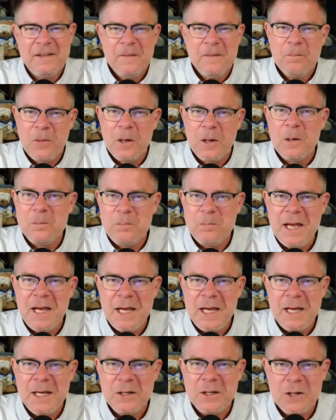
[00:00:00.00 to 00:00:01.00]
They're
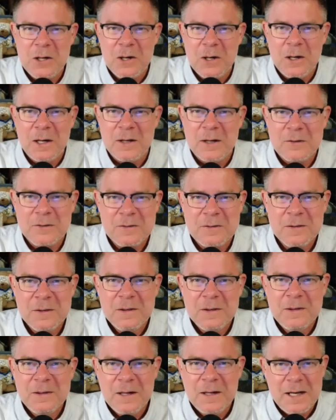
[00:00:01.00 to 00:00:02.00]
being curious,
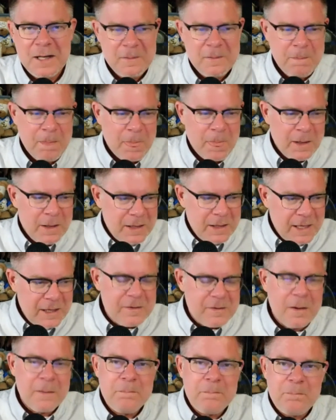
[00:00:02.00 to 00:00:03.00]
right?
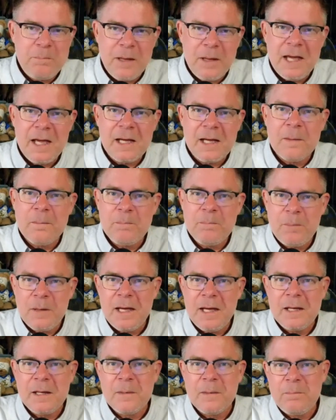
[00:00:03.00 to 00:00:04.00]
It's a big,
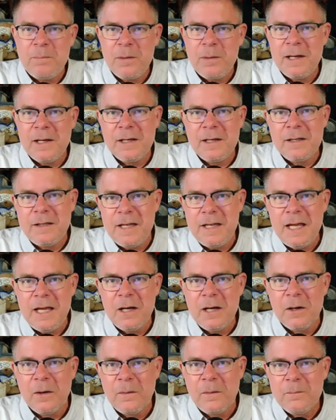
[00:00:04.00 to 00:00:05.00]
big, big
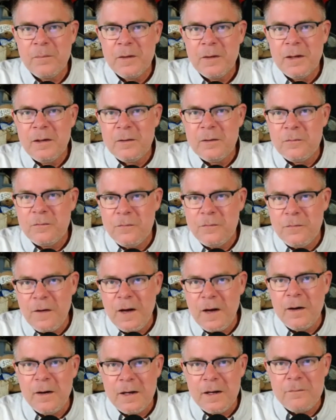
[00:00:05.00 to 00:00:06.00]
deal. It's
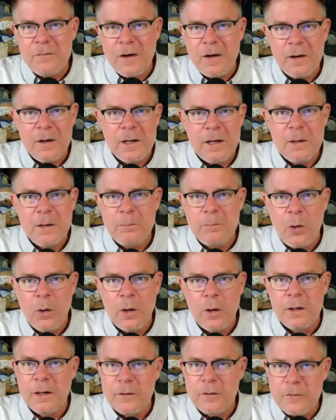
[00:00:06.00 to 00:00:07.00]
very, very
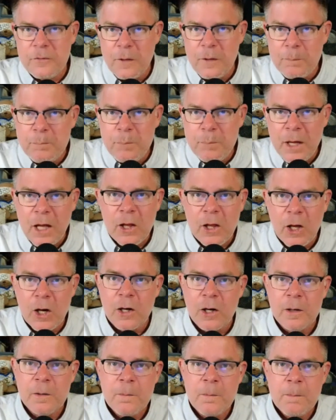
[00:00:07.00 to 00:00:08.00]
important. It's the
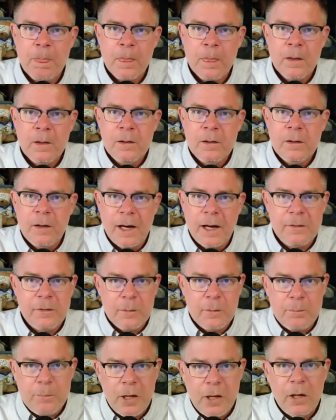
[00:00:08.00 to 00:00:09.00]
pillar, right?
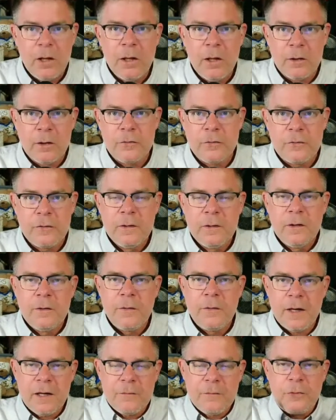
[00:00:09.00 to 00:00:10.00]
The pillars.
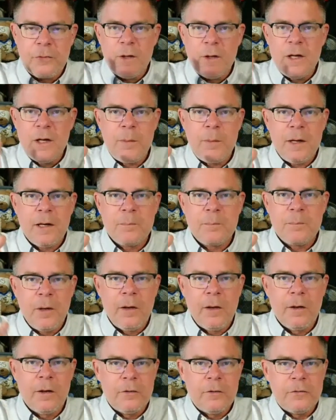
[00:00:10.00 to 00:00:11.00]
Think of three big
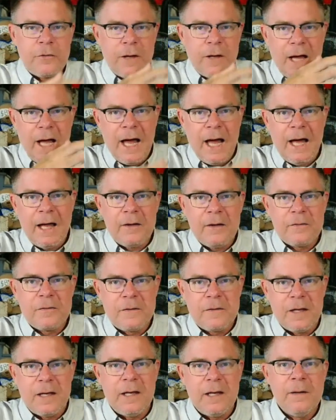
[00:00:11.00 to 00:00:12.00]
pillars:
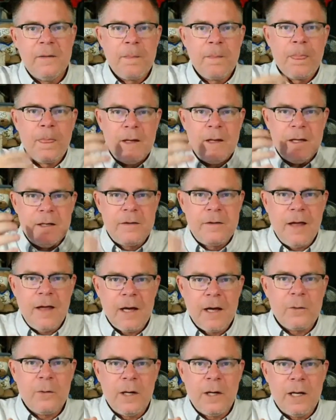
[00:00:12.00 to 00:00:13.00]
honesty,
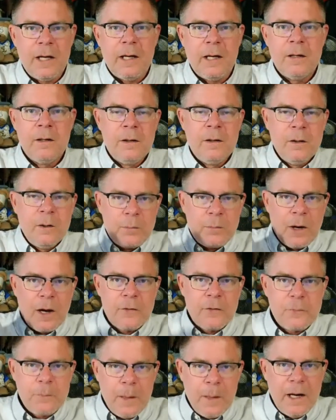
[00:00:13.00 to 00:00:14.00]
integrity,
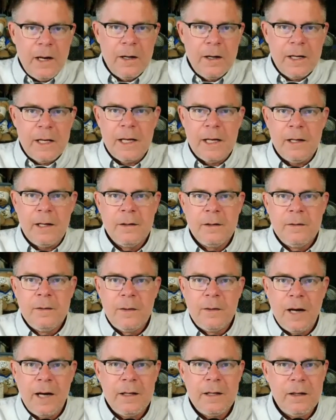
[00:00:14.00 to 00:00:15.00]
prosperity,
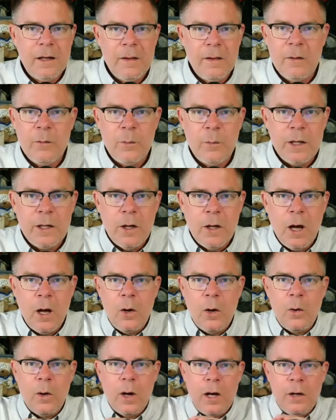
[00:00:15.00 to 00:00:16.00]
right? And then we
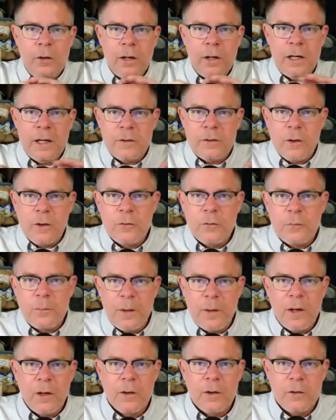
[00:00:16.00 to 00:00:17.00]
know underneath those
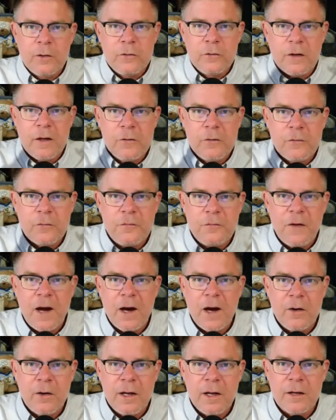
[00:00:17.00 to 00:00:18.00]
pillars is
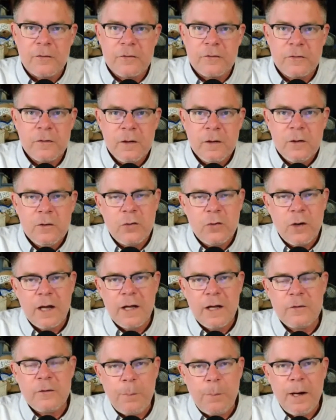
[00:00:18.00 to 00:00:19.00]
fairness,
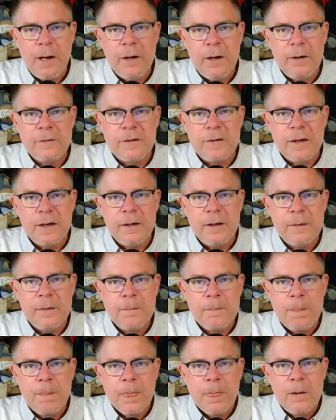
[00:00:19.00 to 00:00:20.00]
transparency,
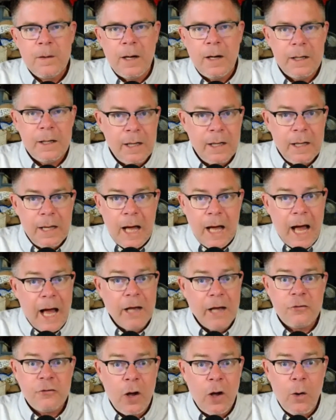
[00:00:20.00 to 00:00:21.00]
right? I
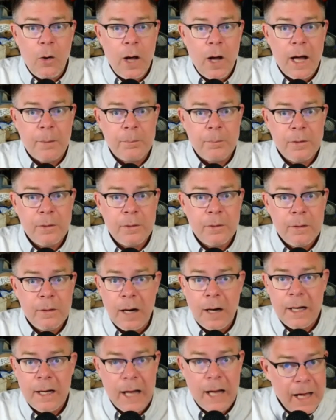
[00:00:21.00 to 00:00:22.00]
show up,
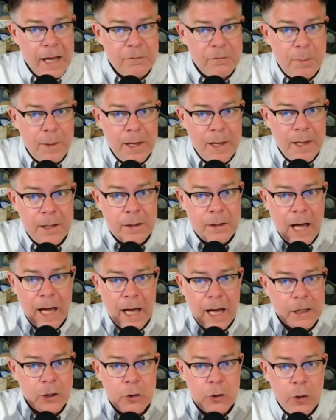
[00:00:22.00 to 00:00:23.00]
right? I
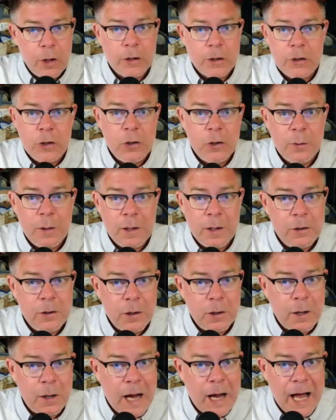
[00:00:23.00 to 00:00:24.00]
can look you in
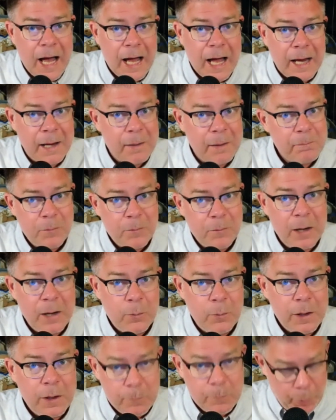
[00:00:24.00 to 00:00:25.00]
your eye, right?
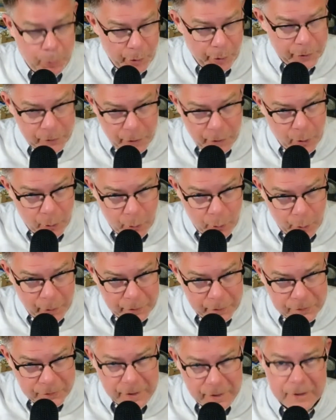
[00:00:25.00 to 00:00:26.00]
We can point our
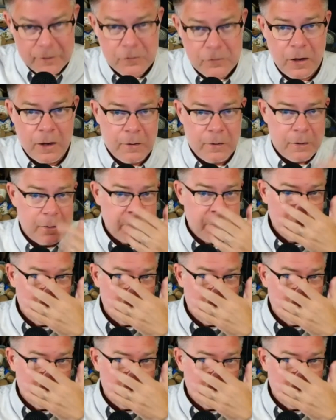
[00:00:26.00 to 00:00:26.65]
horns at each other